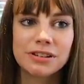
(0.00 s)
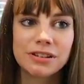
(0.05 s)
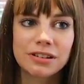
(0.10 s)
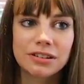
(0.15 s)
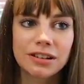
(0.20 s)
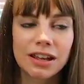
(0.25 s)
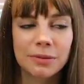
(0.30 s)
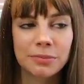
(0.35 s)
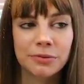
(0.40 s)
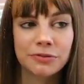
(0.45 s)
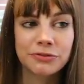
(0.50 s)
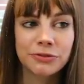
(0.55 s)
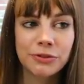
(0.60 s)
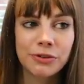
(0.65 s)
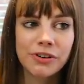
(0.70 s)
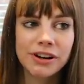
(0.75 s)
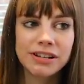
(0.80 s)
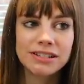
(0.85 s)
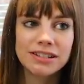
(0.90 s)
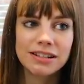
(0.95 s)
it looked like
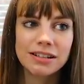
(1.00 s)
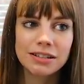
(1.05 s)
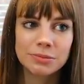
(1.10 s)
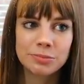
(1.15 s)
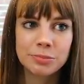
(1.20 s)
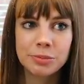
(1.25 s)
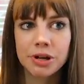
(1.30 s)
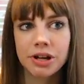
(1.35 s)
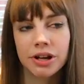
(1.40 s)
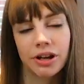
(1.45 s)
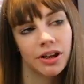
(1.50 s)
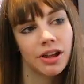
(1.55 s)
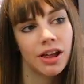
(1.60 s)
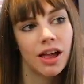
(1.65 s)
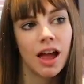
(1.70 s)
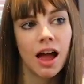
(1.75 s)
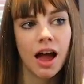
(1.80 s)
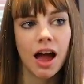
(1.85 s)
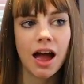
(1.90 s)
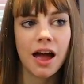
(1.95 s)
before I did, but
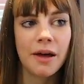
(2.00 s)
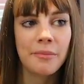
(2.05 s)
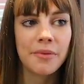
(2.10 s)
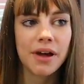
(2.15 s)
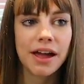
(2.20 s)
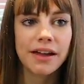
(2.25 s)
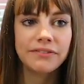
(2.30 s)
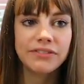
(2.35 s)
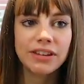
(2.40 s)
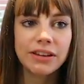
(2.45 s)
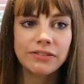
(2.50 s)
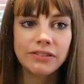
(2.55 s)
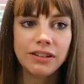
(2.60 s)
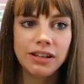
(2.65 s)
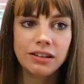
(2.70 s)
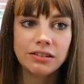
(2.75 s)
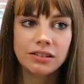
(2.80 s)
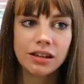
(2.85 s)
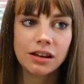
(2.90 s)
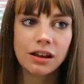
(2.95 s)
um, I've
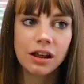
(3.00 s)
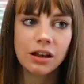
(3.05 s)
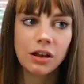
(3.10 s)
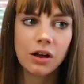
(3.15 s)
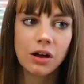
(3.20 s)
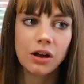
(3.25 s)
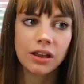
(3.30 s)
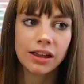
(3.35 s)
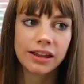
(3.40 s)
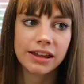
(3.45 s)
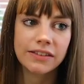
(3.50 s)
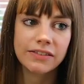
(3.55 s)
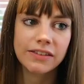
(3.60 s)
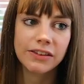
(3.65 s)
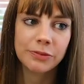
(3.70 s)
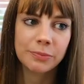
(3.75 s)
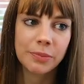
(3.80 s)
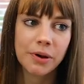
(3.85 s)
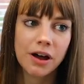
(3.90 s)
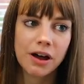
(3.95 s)
definitely done a lot, like in
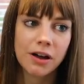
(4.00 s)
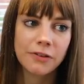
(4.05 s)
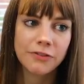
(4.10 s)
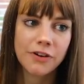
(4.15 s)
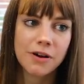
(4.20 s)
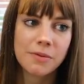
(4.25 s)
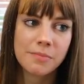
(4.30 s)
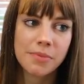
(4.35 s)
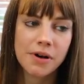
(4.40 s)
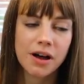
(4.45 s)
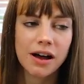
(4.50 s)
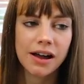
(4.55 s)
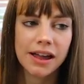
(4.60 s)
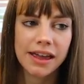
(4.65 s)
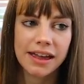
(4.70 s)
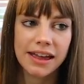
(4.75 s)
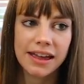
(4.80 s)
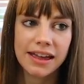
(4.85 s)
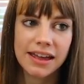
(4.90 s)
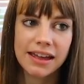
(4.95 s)
this part, front part
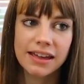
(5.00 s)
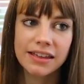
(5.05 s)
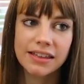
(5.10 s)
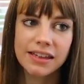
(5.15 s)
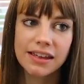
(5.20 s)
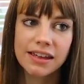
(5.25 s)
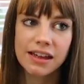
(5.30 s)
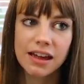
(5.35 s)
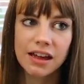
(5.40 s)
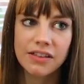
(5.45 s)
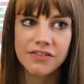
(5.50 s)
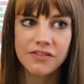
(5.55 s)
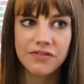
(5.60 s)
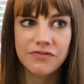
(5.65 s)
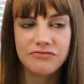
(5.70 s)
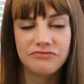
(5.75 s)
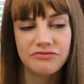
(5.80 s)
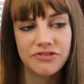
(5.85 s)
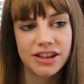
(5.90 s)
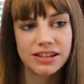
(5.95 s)
here,
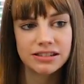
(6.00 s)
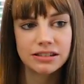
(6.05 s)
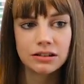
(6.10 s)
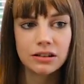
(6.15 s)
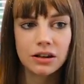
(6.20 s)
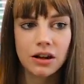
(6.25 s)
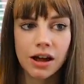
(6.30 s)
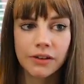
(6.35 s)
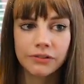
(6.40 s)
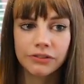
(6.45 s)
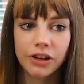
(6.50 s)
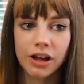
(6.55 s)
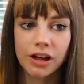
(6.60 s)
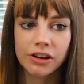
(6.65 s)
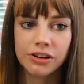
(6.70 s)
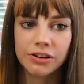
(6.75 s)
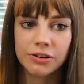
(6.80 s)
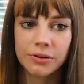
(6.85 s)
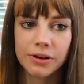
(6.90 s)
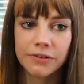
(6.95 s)
there's a lot I've
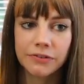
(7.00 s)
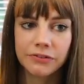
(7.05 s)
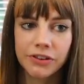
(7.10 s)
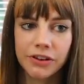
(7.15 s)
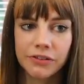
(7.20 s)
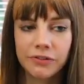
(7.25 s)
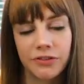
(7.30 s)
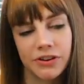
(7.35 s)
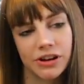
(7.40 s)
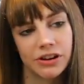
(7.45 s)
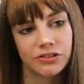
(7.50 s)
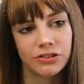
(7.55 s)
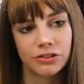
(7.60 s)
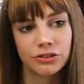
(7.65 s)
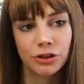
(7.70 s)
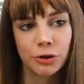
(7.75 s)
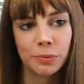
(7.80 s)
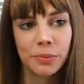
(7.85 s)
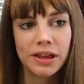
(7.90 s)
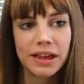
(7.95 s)
done. You know, I've done finished the
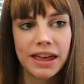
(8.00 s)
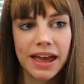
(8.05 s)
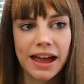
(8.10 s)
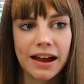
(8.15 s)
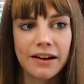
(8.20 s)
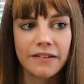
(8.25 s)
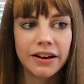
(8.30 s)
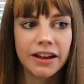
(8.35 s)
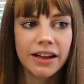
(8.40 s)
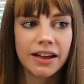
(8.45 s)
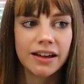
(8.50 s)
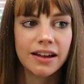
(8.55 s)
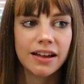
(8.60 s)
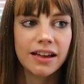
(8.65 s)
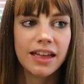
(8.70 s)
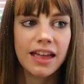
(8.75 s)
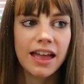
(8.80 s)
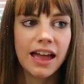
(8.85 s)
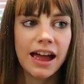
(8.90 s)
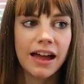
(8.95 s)
shopping area
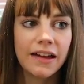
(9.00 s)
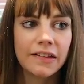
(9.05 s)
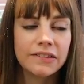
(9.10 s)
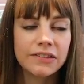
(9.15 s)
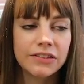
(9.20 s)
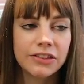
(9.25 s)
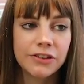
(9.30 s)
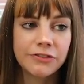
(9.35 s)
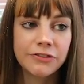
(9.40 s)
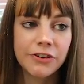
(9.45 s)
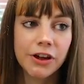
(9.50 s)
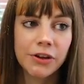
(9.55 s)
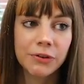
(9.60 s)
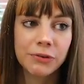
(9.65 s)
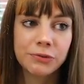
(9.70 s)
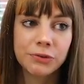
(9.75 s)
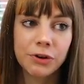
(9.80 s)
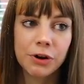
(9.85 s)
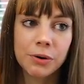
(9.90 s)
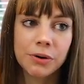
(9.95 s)
and the
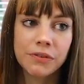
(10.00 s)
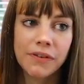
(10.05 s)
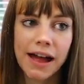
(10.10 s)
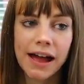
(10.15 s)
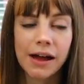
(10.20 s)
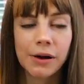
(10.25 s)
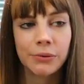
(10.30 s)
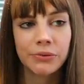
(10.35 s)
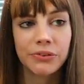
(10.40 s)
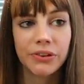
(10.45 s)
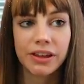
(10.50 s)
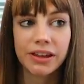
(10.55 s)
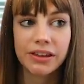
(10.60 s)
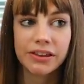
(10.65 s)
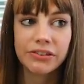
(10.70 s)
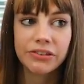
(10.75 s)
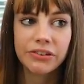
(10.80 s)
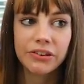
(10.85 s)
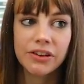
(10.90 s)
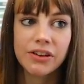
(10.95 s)
first row of
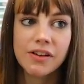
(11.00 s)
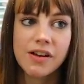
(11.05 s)
houses.